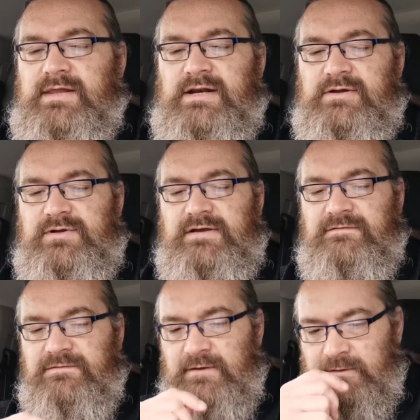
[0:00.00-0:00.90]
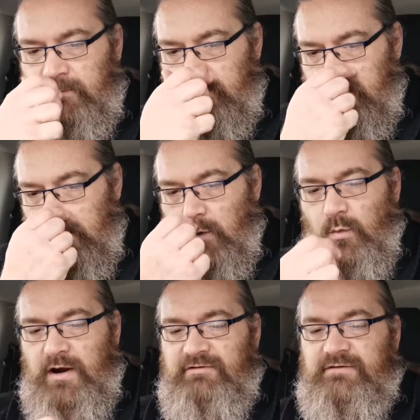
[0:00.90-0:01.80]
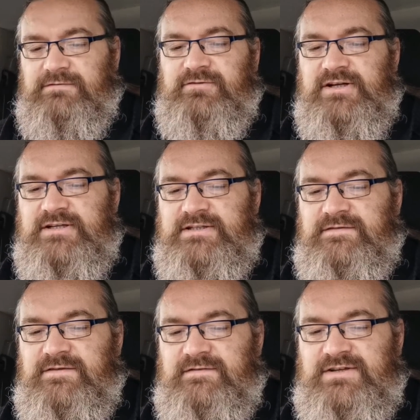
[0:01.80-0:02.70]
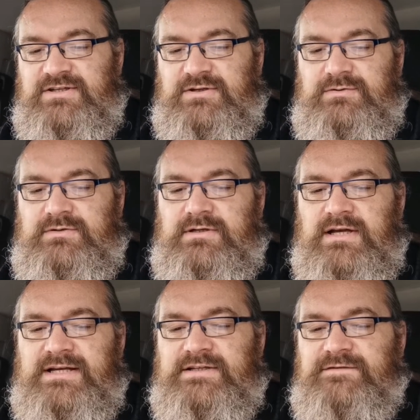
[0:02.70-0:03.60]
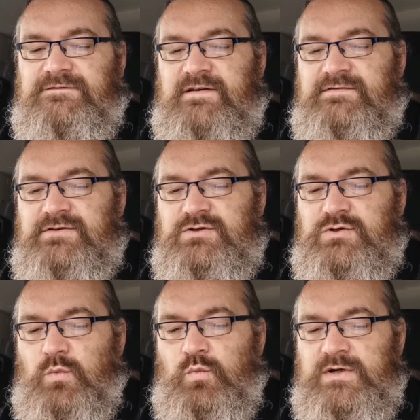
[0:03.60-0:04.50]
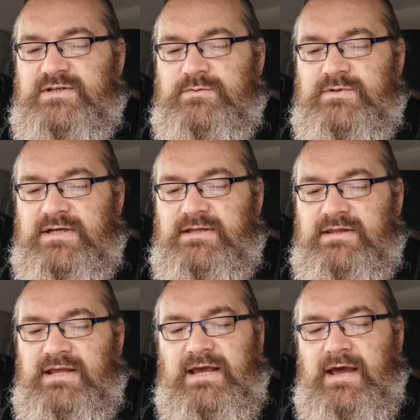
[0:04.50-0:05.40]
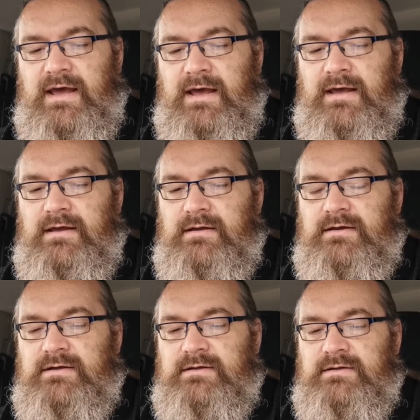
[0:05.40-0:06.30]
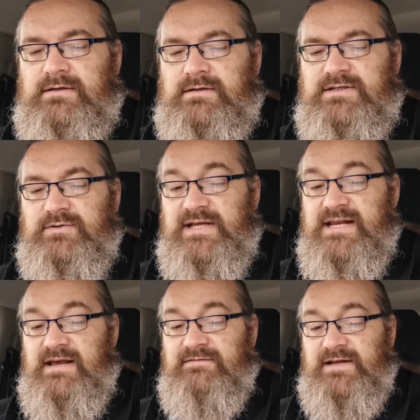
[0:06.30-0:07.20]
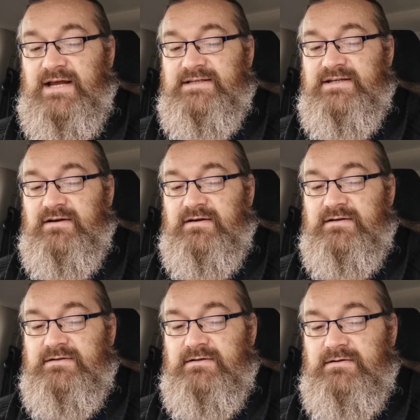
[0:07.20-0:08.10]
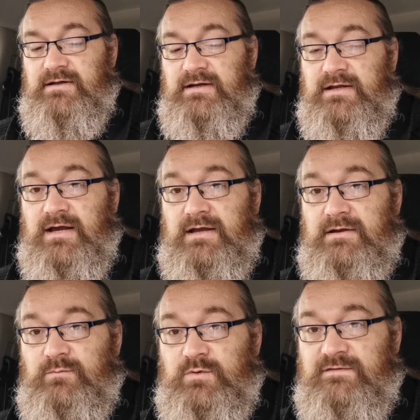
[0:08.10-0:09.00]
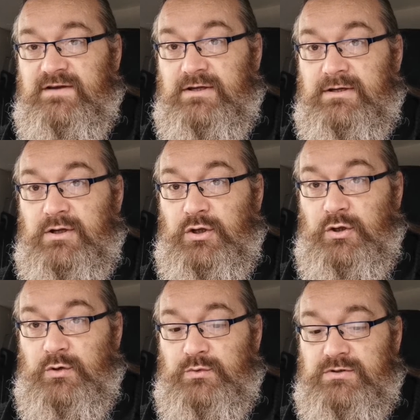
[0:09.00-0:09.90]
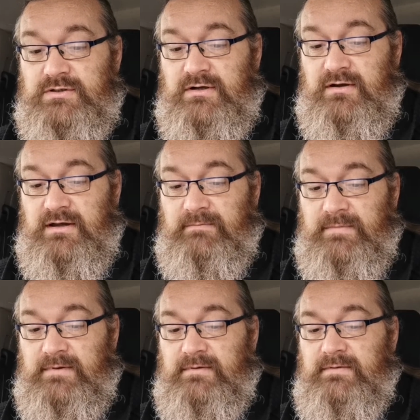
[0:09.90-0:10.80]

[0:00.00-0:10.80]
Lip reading: Then Loki flew, wearing Freya's feather suit. Its feathers whistled in the air, till he left Asgard and came within Jotunheim.